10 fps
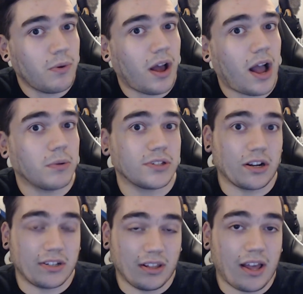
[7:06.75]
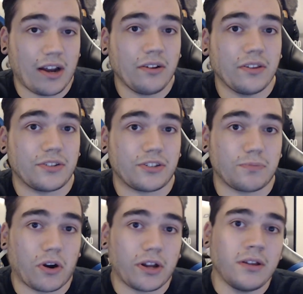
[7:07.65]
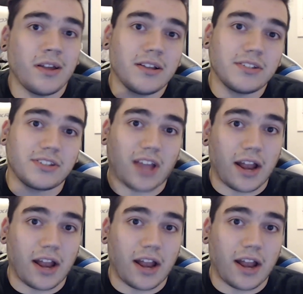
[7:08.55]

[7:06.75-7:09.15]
I will talk to you later. This is Smarty, signing